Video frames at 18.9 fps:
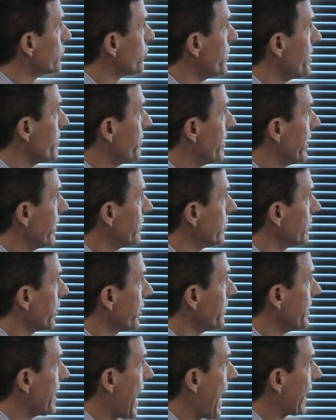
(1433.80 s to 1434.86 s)
is when you begin to look
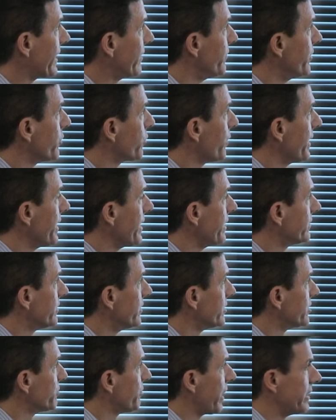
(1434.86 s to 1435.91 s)
at the active ingredients
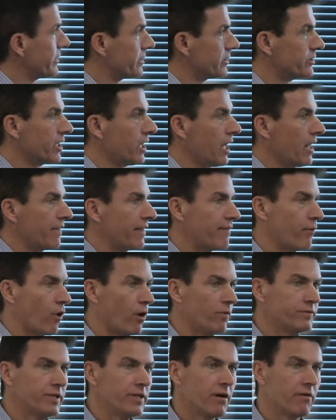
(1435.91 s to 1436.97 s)
in spices, they've
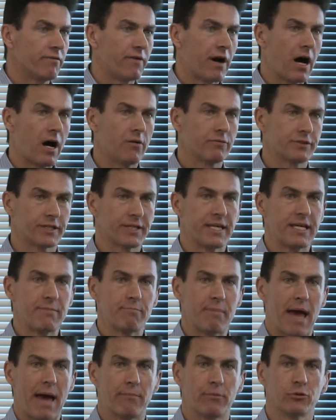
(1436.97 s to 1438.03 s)
often evolved to keep
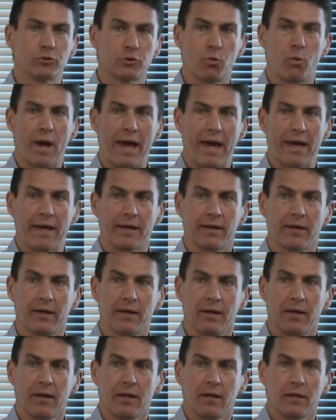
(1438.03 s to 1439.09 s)
mammals away.
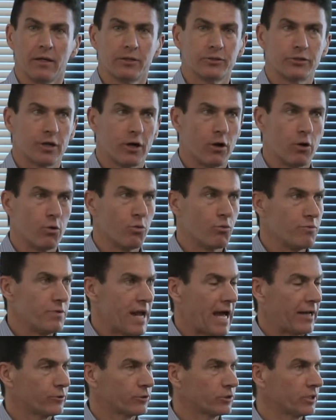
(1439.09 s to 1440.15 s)
So
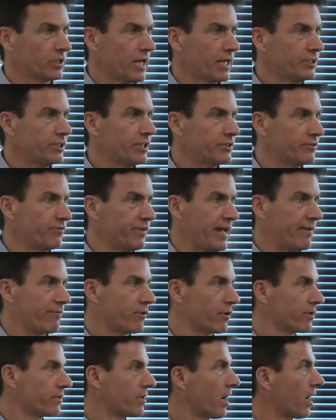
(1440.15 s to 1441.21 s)
natural selection has
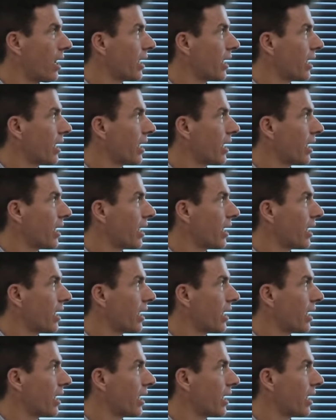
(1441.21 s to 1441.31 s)
favored